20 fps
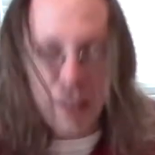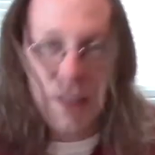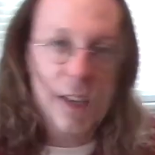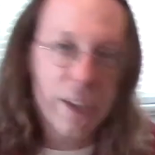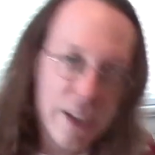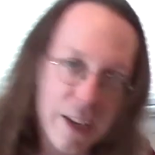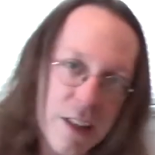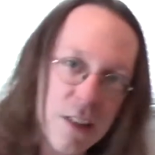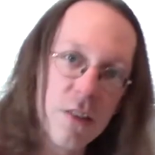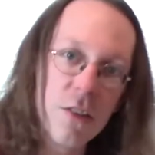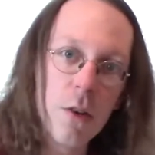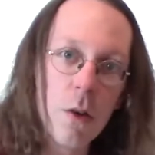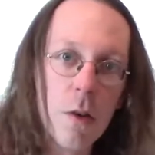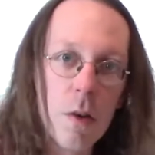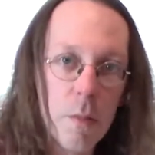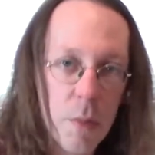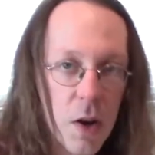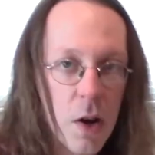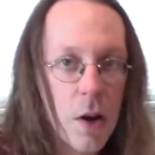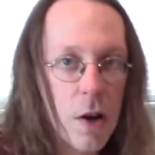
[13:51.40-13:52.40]
is your
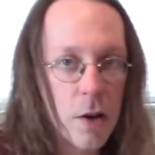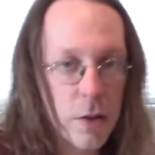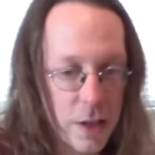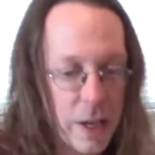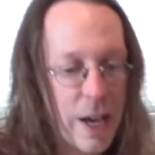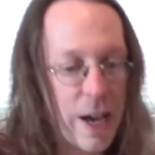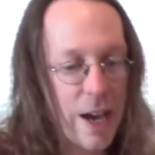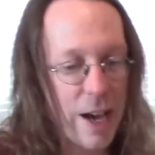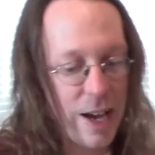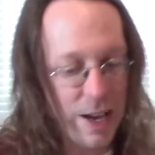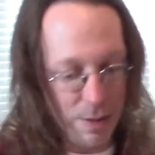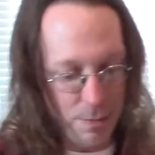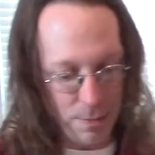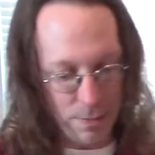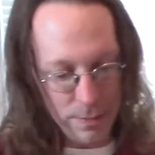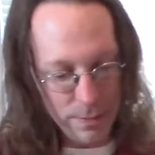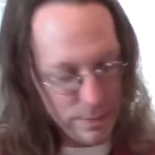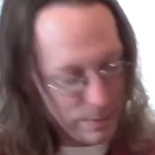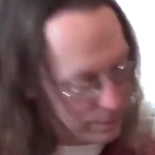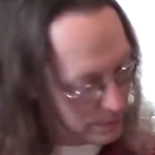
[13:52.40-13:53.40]
ball game.
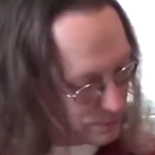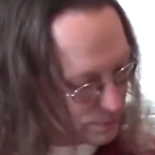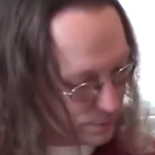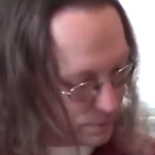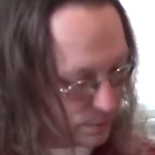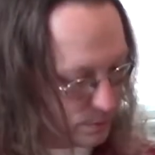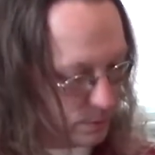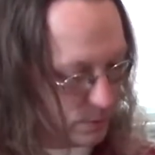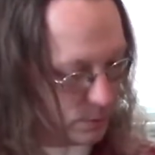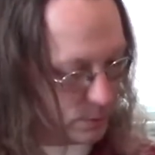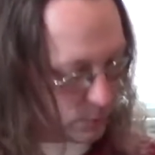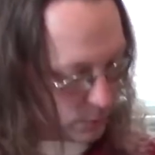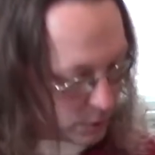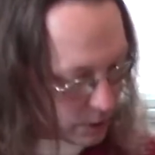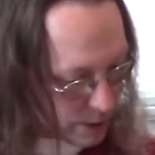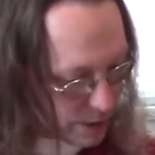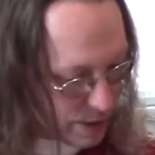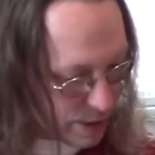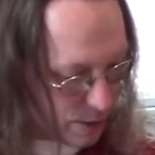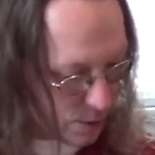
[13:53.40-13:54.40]

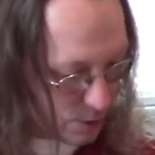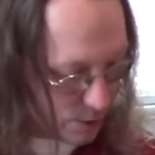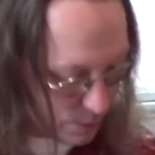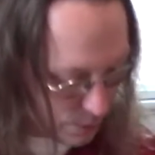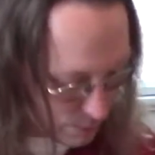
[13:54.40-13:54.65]
Wow.